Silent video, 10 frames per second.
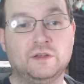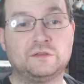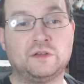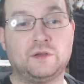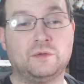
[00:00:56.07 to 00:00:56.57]

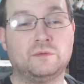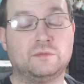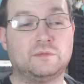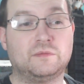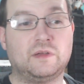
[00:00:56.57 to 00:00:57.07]
So
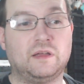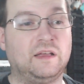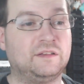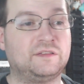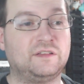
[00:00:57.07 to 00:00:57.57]

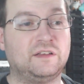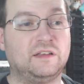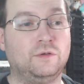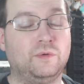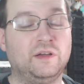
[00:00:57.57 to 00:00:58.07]
as
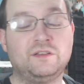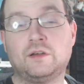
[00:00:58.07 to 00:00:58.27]
always,